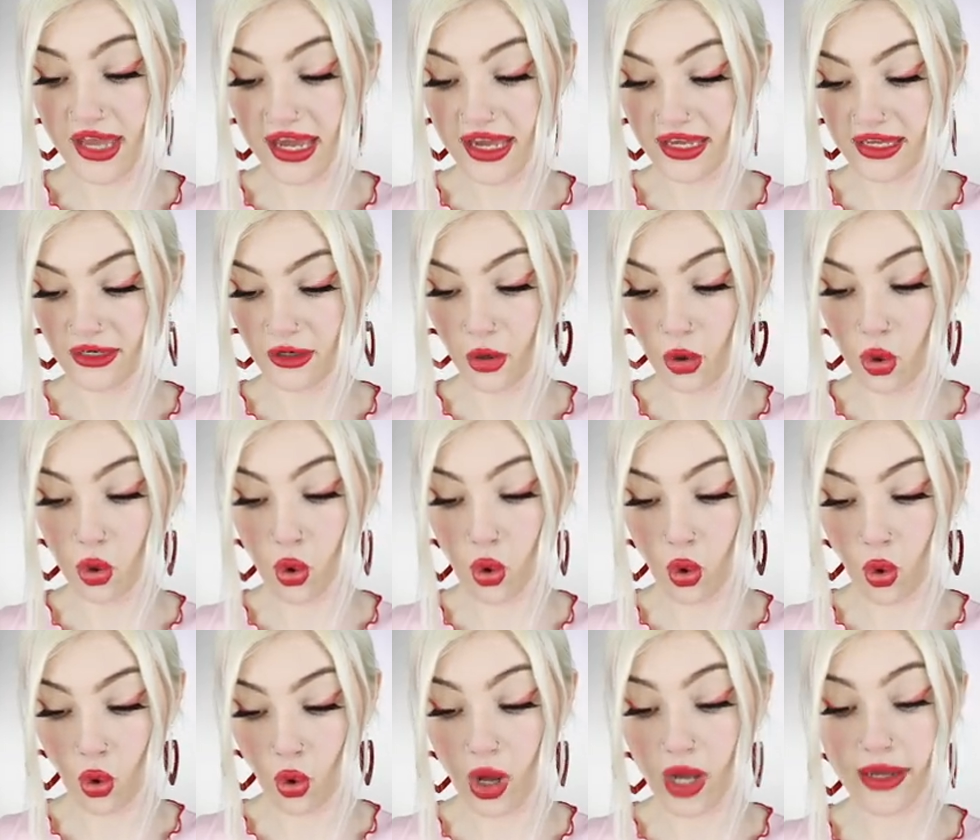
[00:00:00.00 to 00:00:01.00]
taken
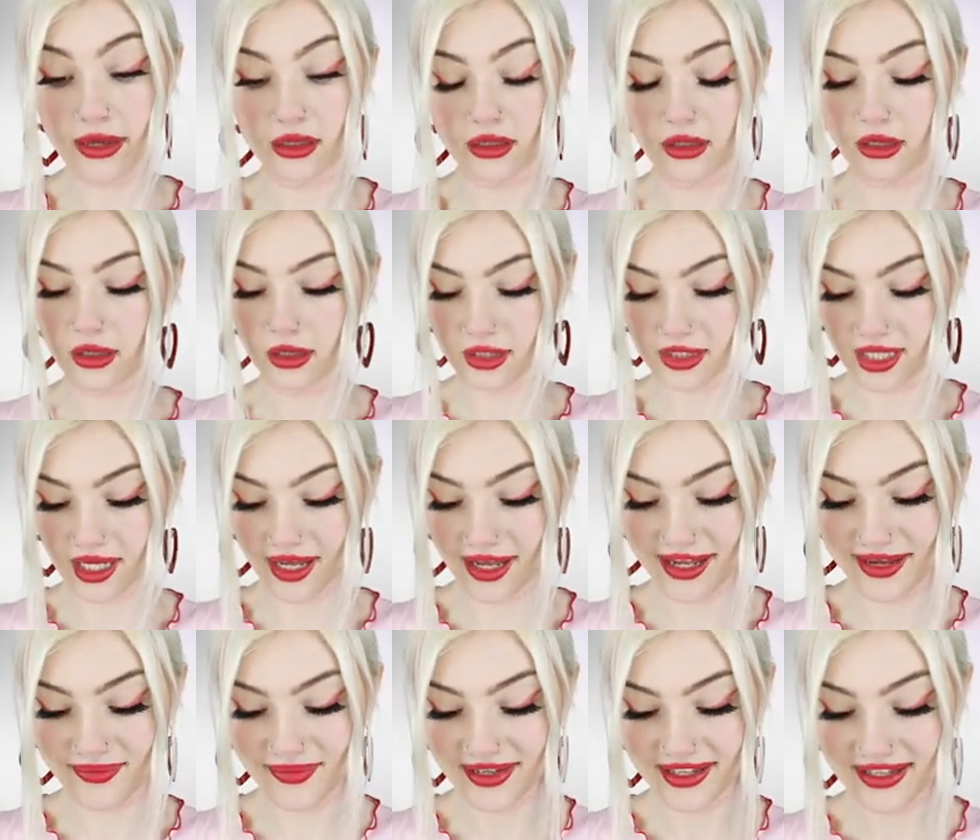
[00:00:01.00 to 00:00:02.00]
quite a long
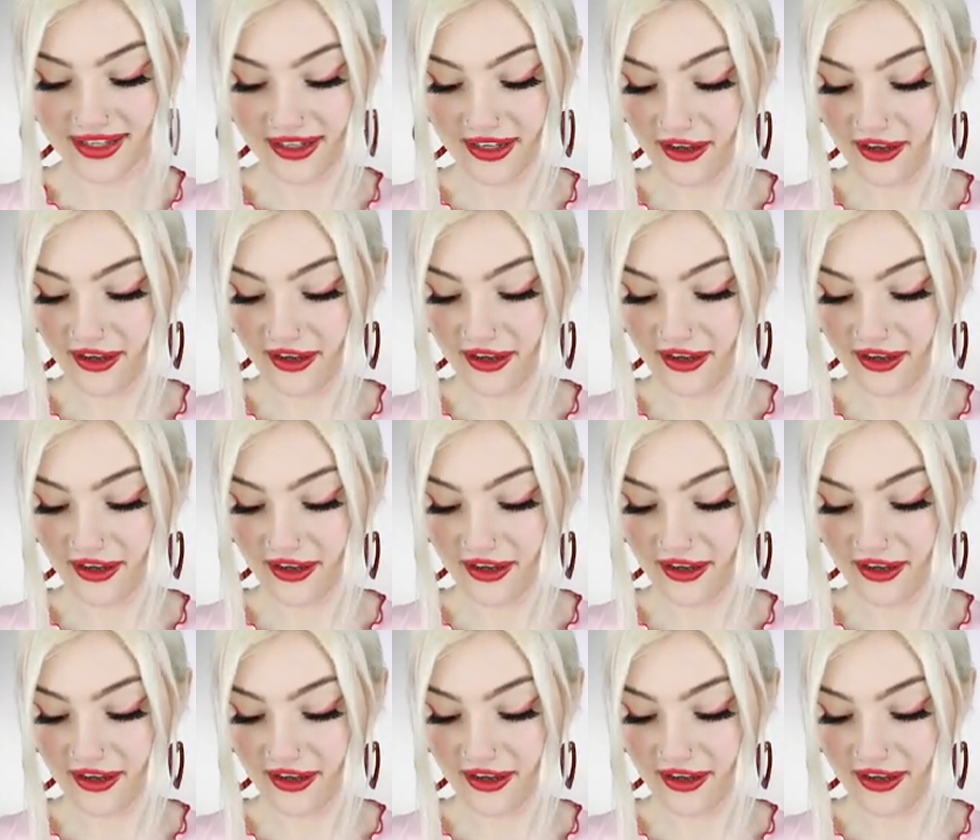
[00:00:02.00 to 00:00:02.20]
time